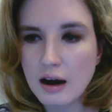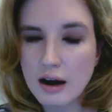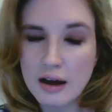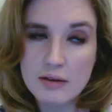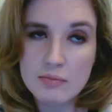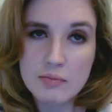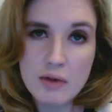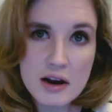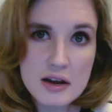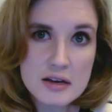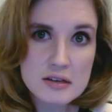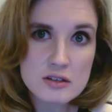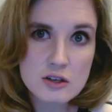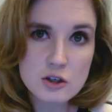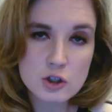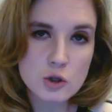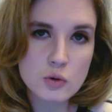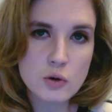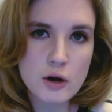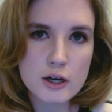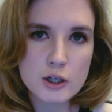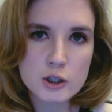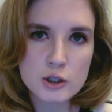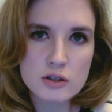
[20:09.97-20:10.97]
in many
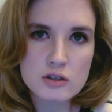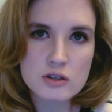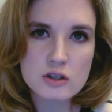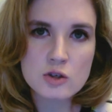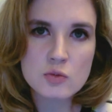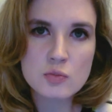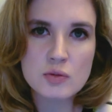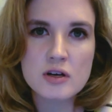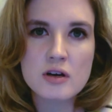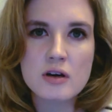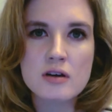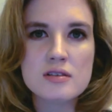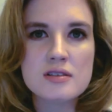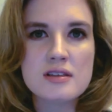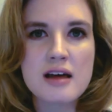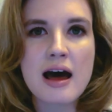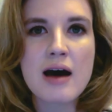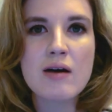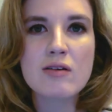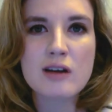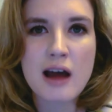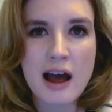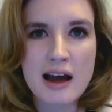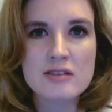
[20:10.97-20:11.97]
situations, it's because
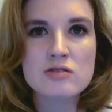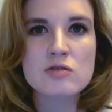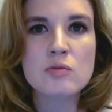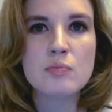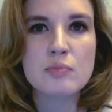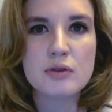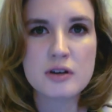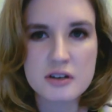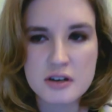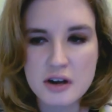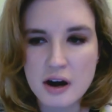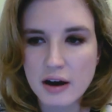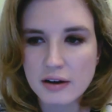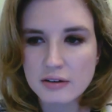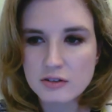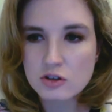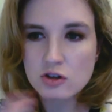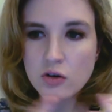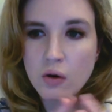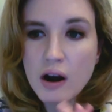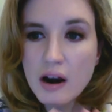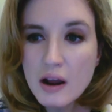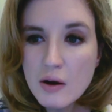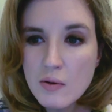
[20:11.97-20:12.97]
that hasn't been done.
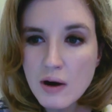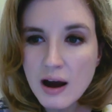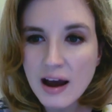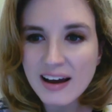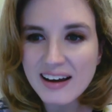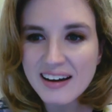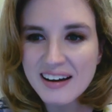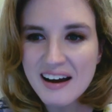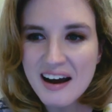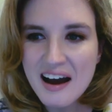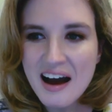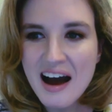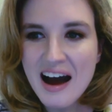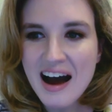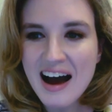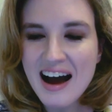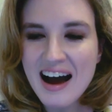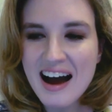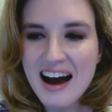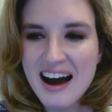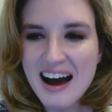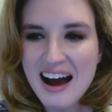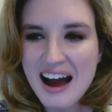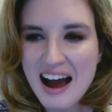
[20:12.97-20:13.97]
So anyway,
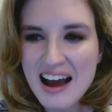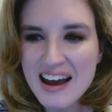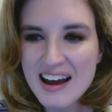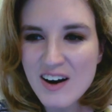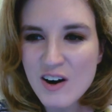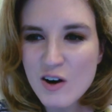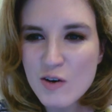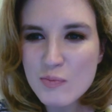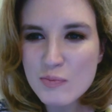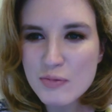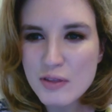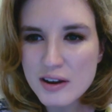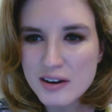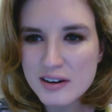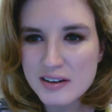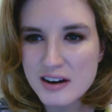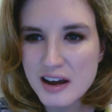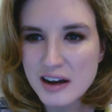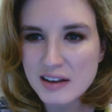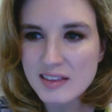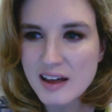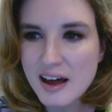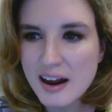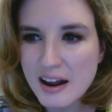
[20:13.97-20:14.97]
I hope that,
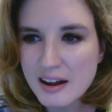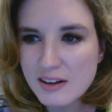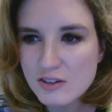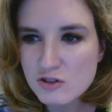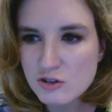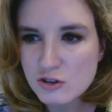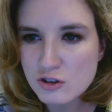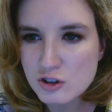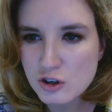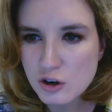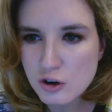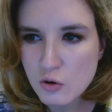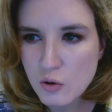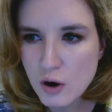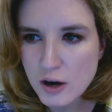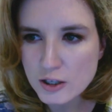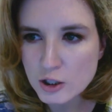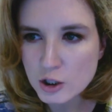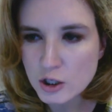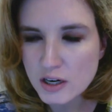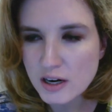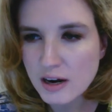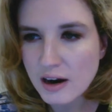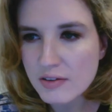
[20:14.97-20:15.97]
Nick, that answers your
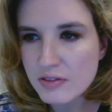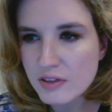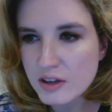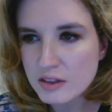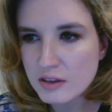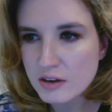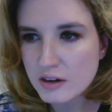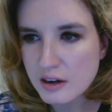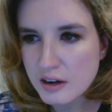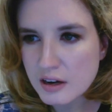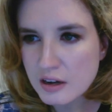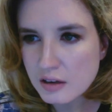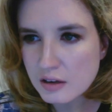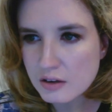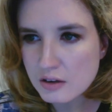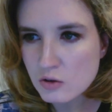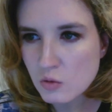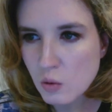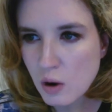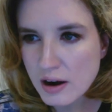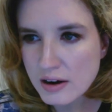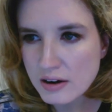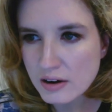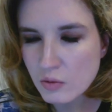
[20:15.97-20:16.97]
question. And I think that Nicholas
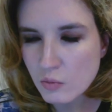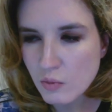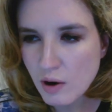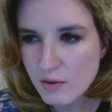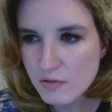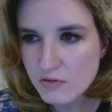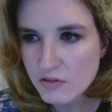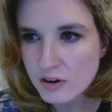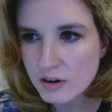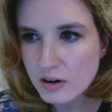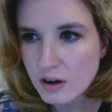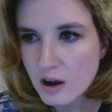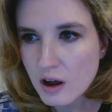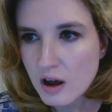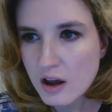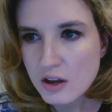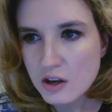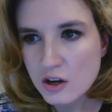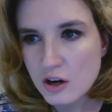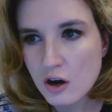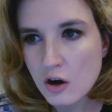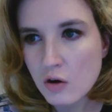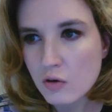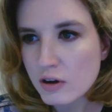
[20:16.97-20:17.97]
Winding Refn, you
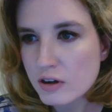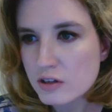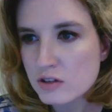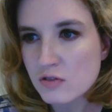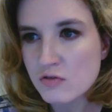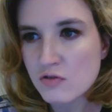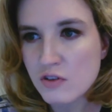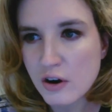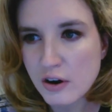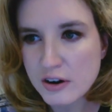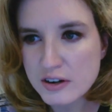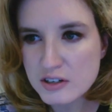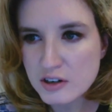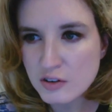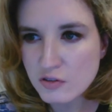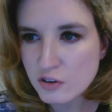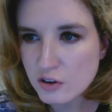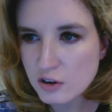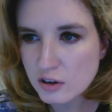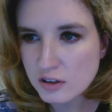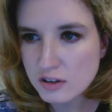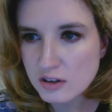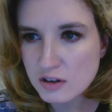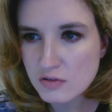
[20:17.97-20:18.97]
know, is a very
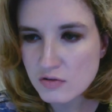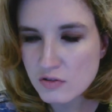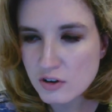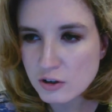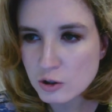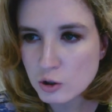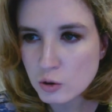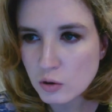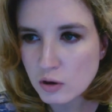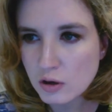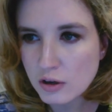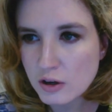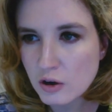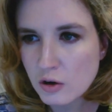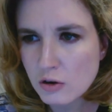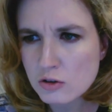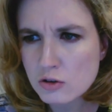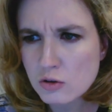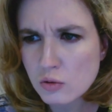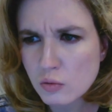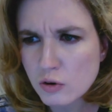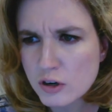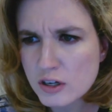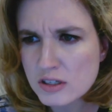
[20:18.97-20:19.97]
difficult individual. He
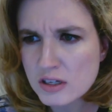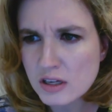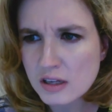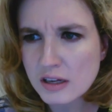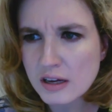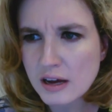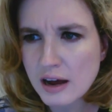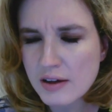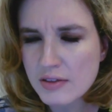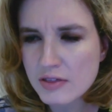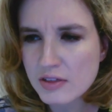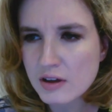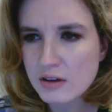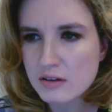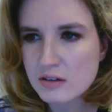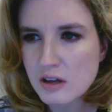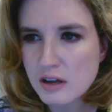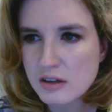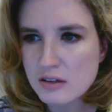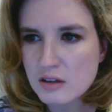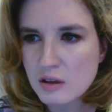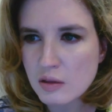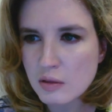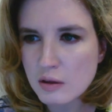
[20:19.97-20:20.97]
also recently, I think,
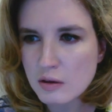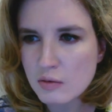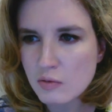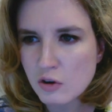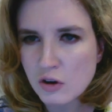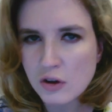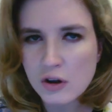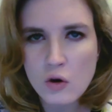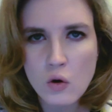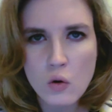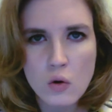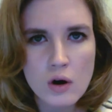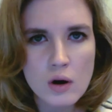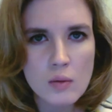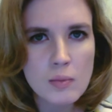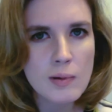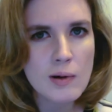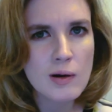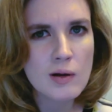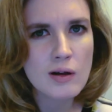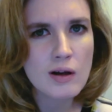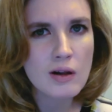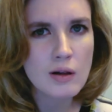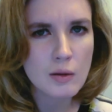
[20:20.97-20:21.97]
said something really
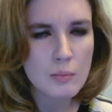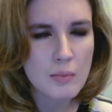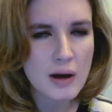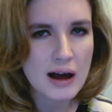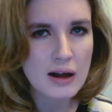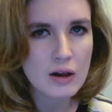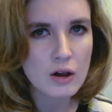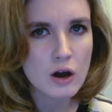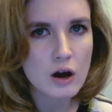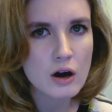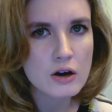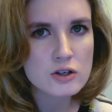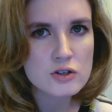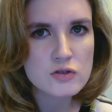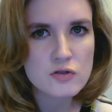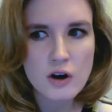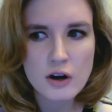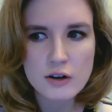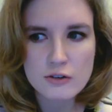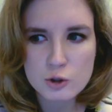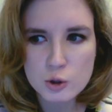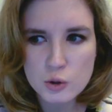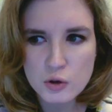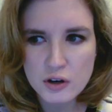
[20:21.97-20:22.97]
horrible about Lars
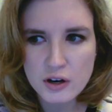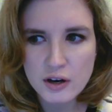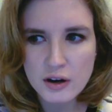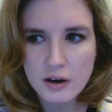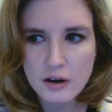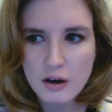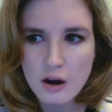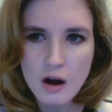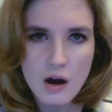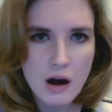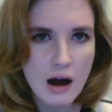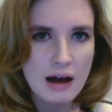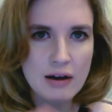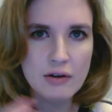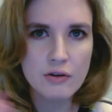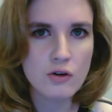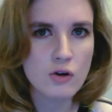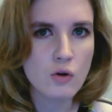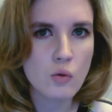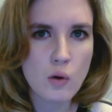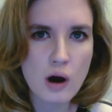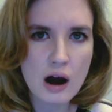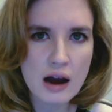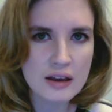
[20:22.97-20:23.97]
von Trier. I don't
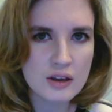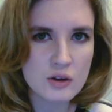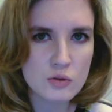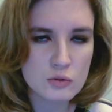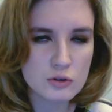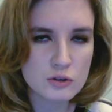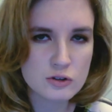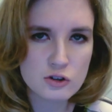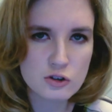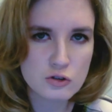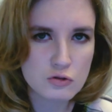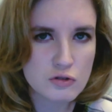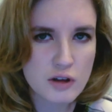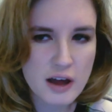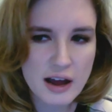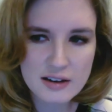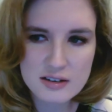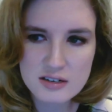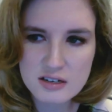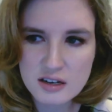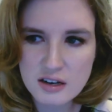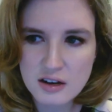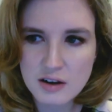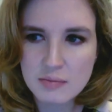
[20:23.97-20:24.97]
know why he would do that
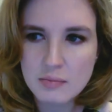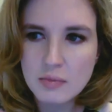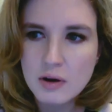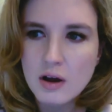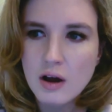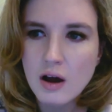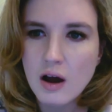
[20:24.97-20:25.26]
to him.